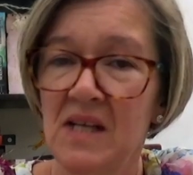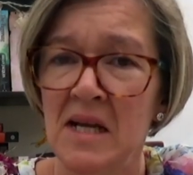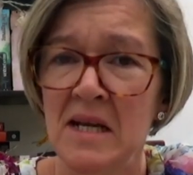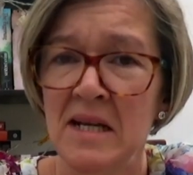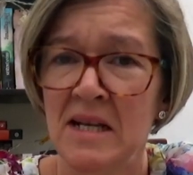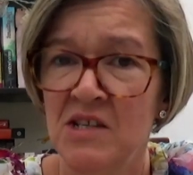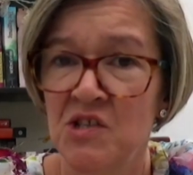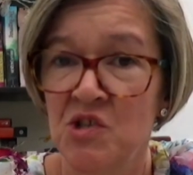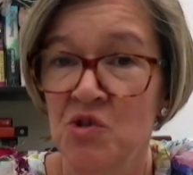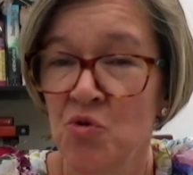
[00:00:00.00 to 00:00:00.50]
A
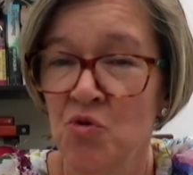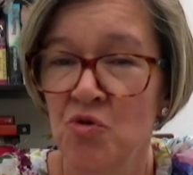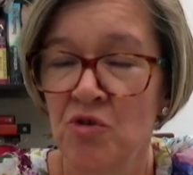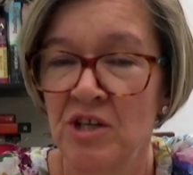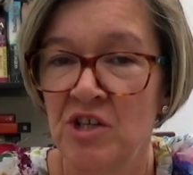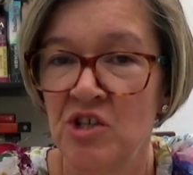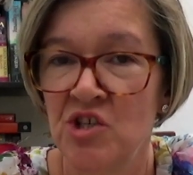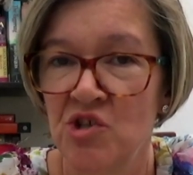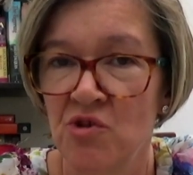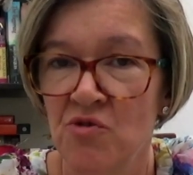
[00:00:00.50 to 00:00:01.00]

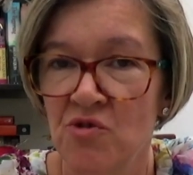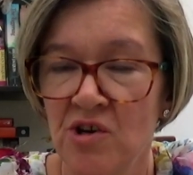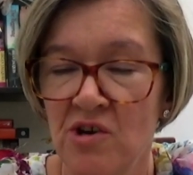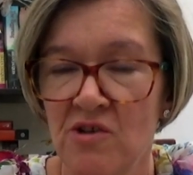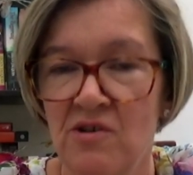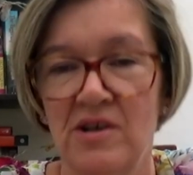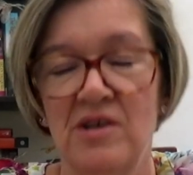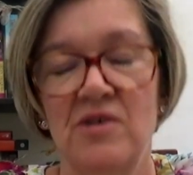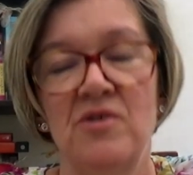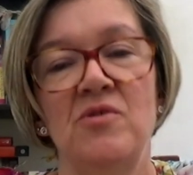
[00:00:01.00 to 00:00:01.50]
historian, John
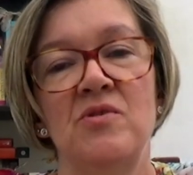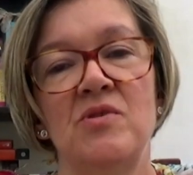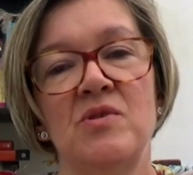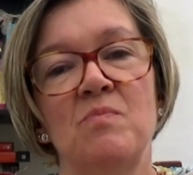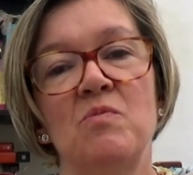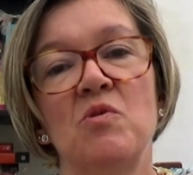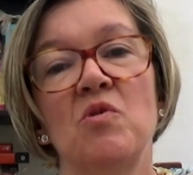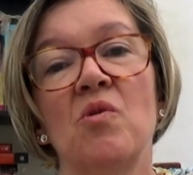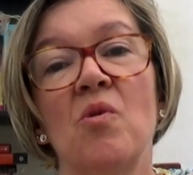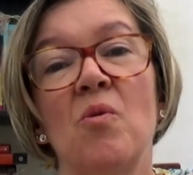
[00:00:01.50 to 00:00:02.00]
Guy, whose
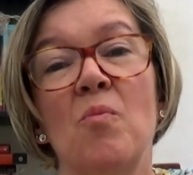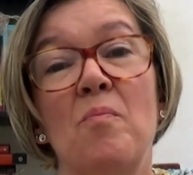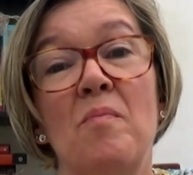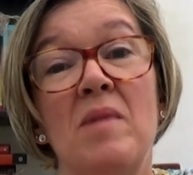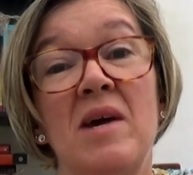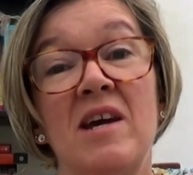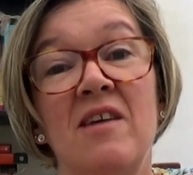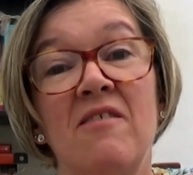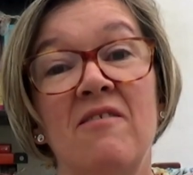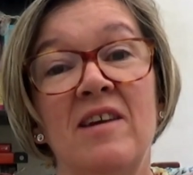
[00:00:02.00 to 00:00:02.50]
book on
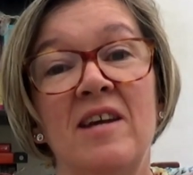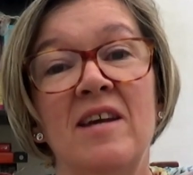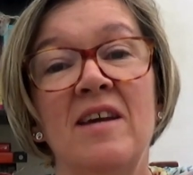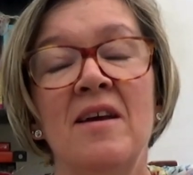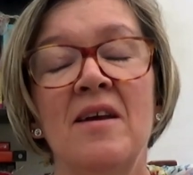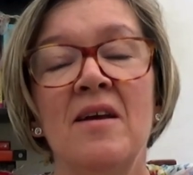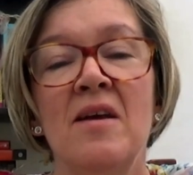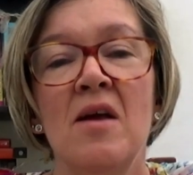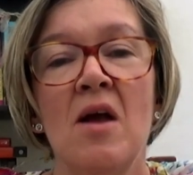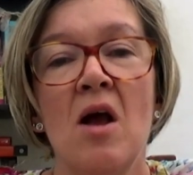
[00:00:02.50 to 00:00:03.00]
Mary
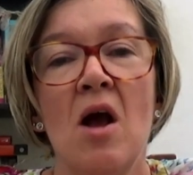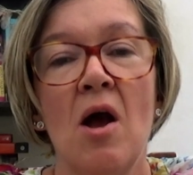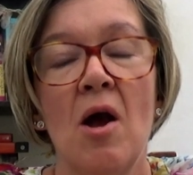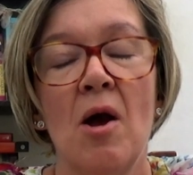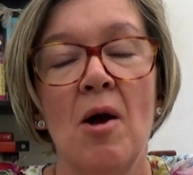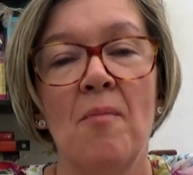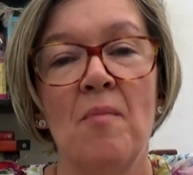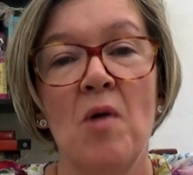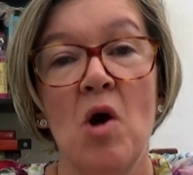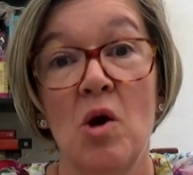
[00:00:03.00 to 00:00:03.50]

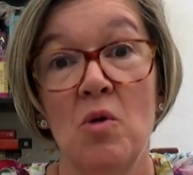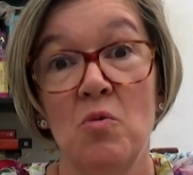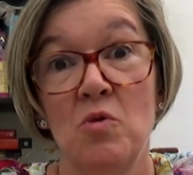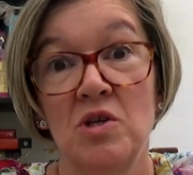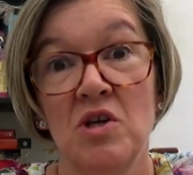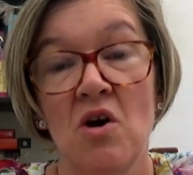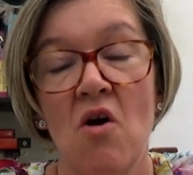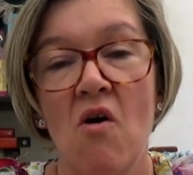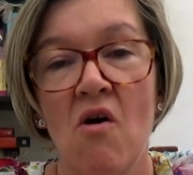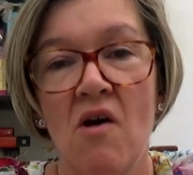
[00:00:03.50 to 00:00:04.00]
I
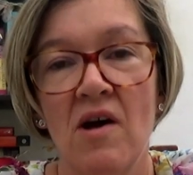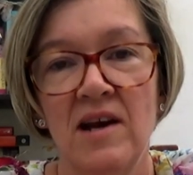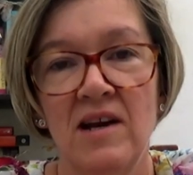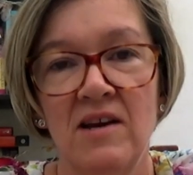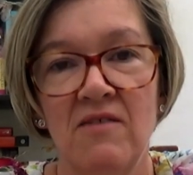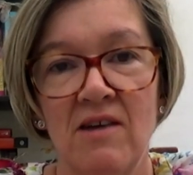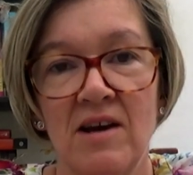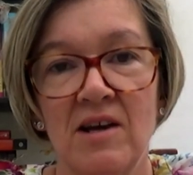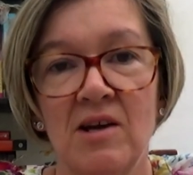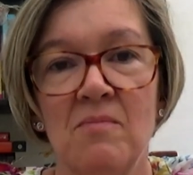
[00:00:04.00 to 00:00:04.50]
would
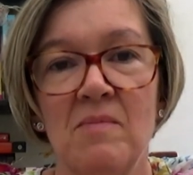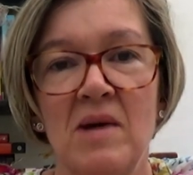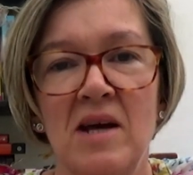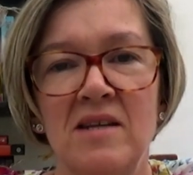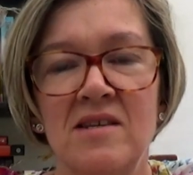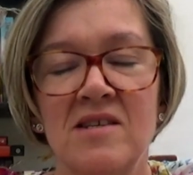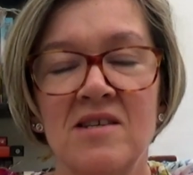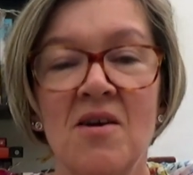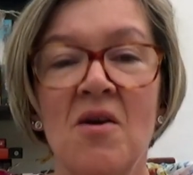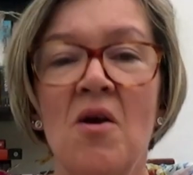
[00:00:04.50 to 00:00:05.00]
highly
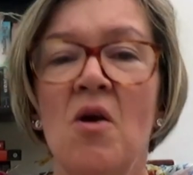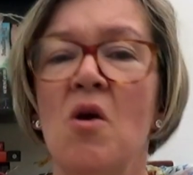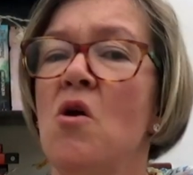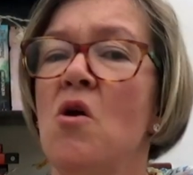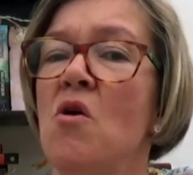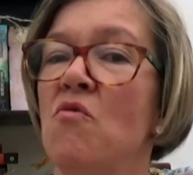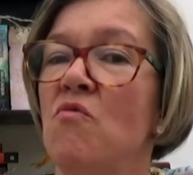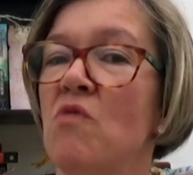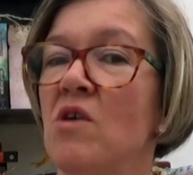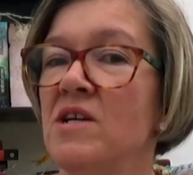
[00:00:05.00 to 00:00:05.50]
recommend,
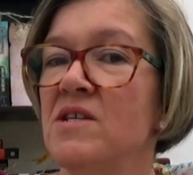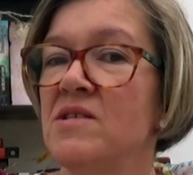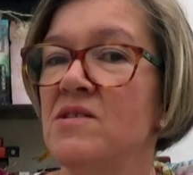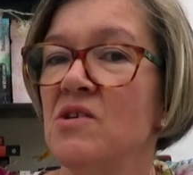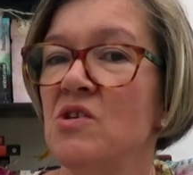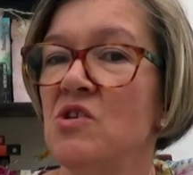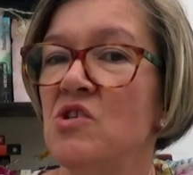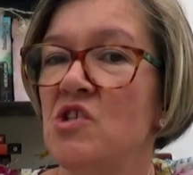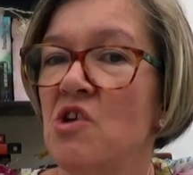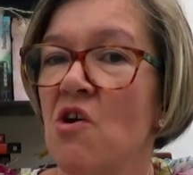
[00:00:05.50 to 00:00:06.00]
writes
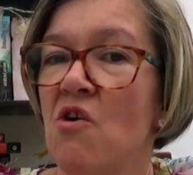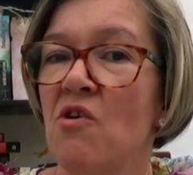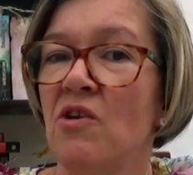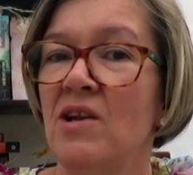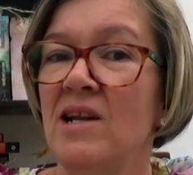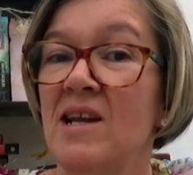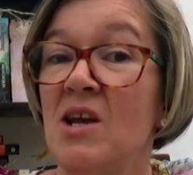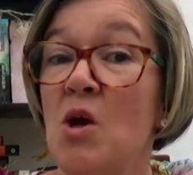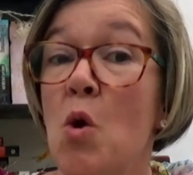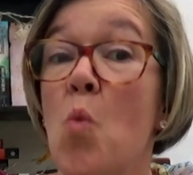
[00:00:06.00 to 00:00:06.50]
that
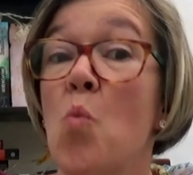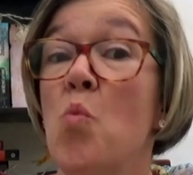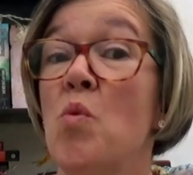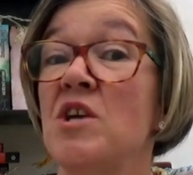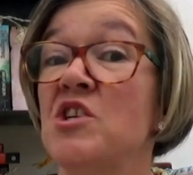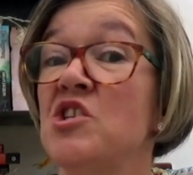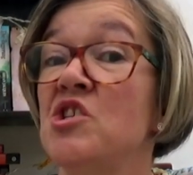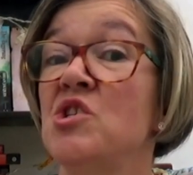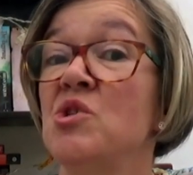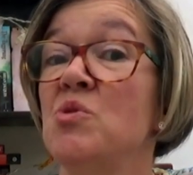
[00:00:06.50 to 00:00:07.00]
Darnley
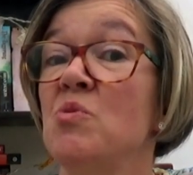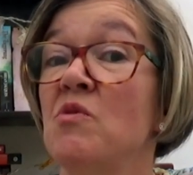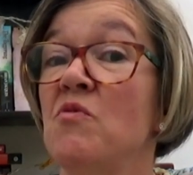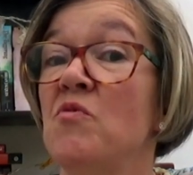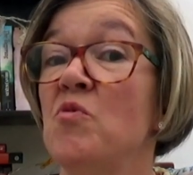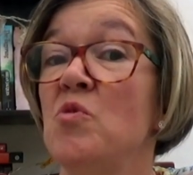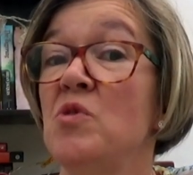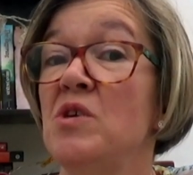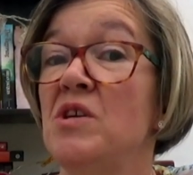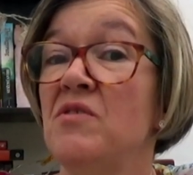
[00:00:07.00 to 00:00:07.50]
wished to
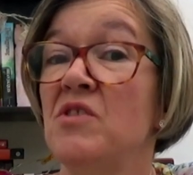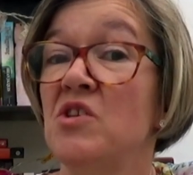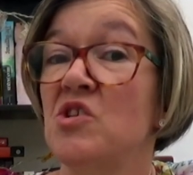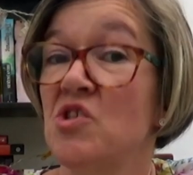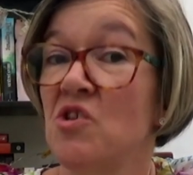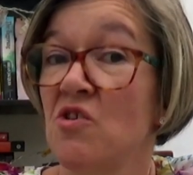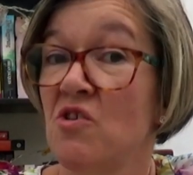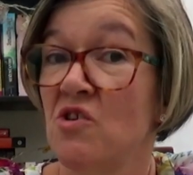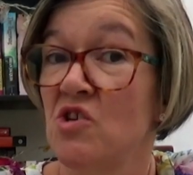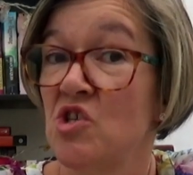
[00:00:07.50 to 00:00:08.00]
avoid the
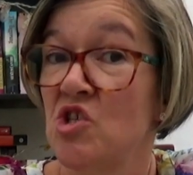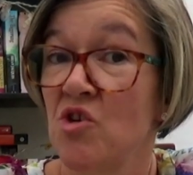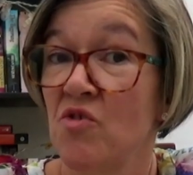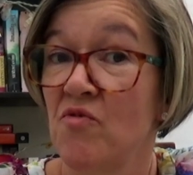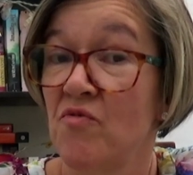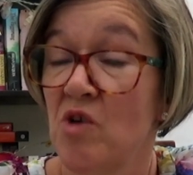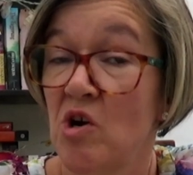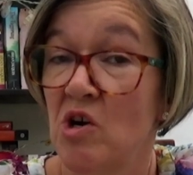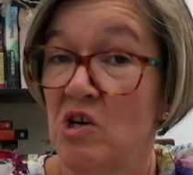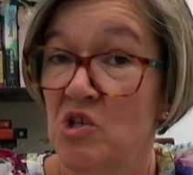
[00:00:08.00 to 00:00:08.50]
charge
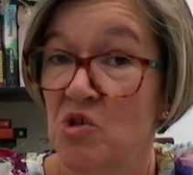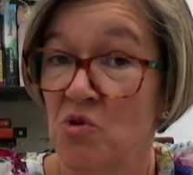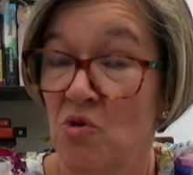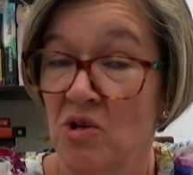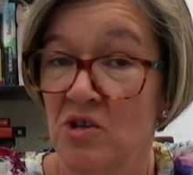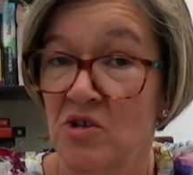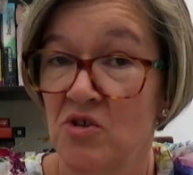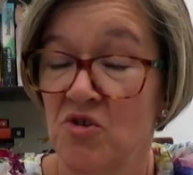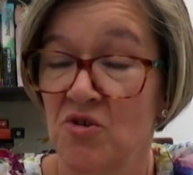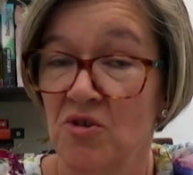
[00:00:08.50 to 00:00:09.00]
of
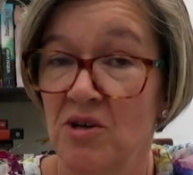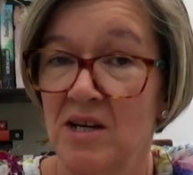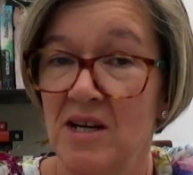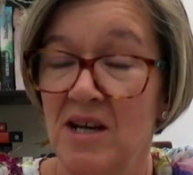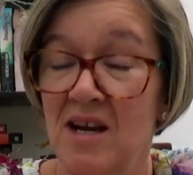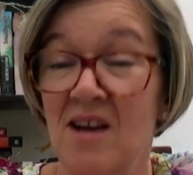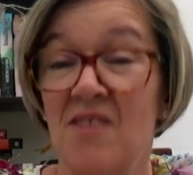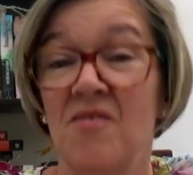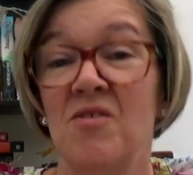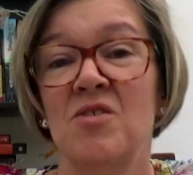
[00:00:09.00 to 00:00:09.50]

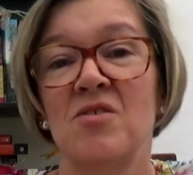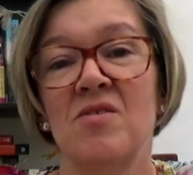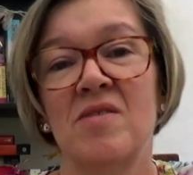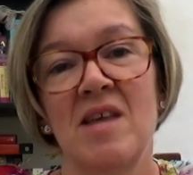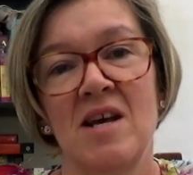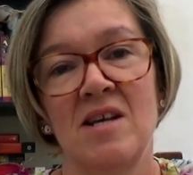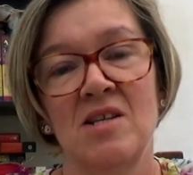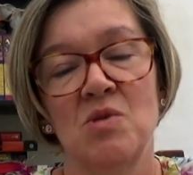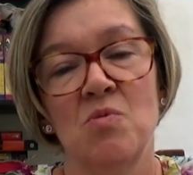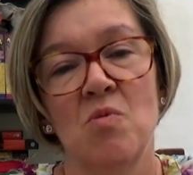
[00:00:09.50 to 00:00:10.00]
idolatry, and
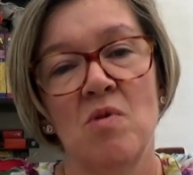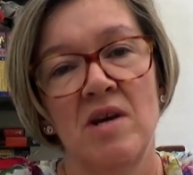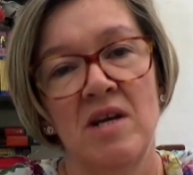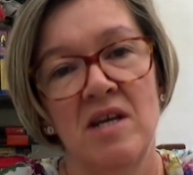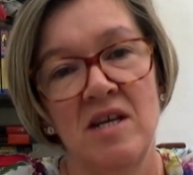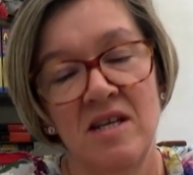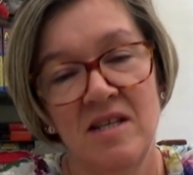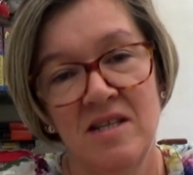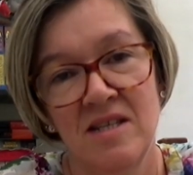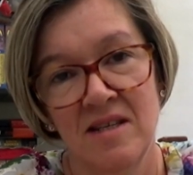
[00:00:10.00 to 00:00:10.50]
that's why
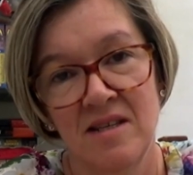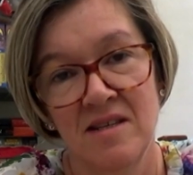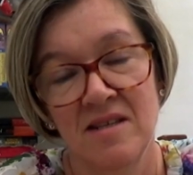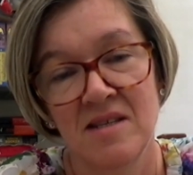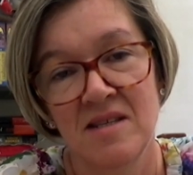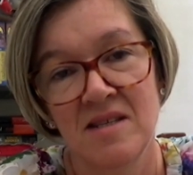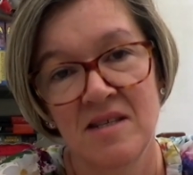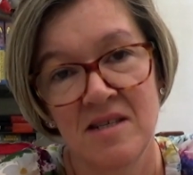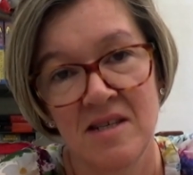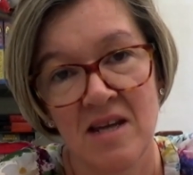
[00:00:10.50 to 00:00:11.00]
he
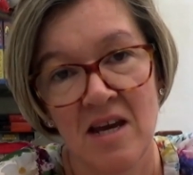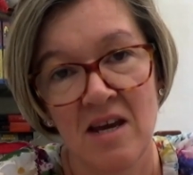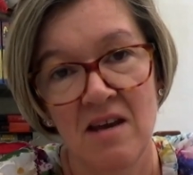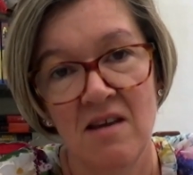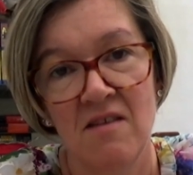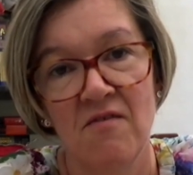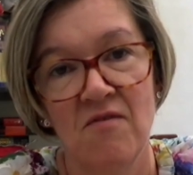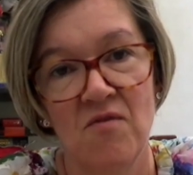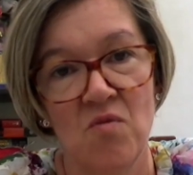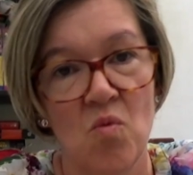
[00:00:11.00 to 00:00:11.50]
didn't
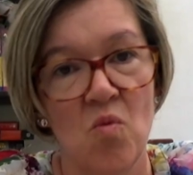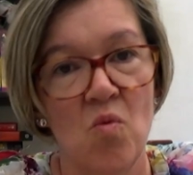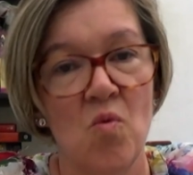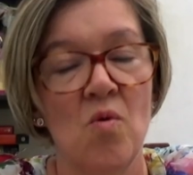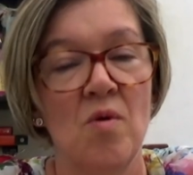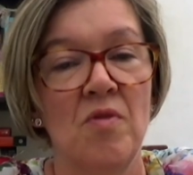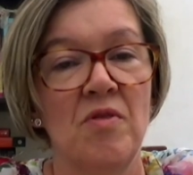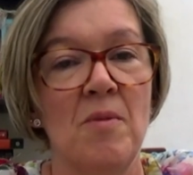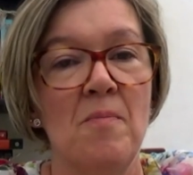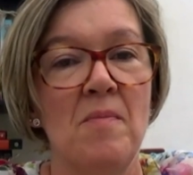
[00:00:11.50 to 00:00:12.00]
stay
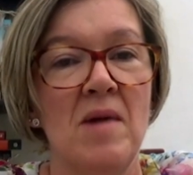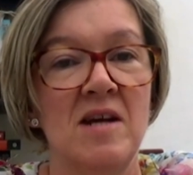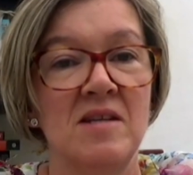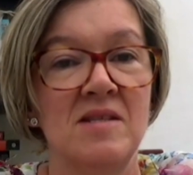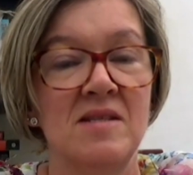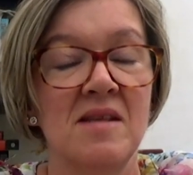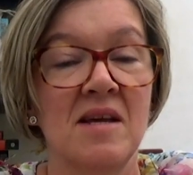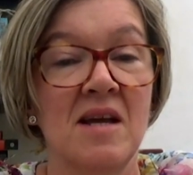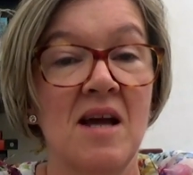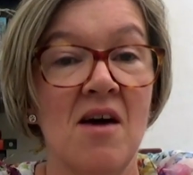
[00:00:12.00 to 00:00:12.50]
for the
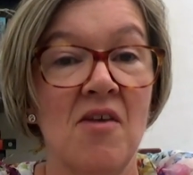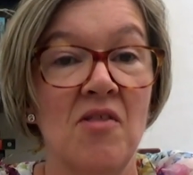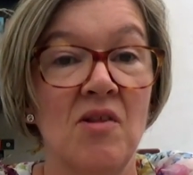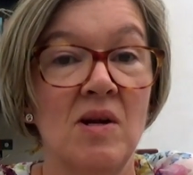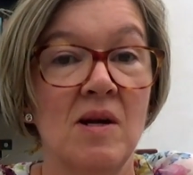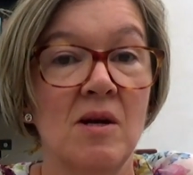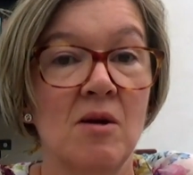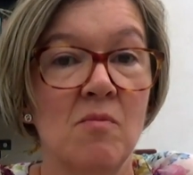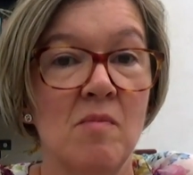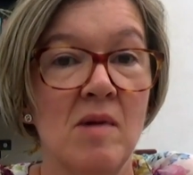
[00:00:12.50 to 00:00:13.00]
mass, the Catholic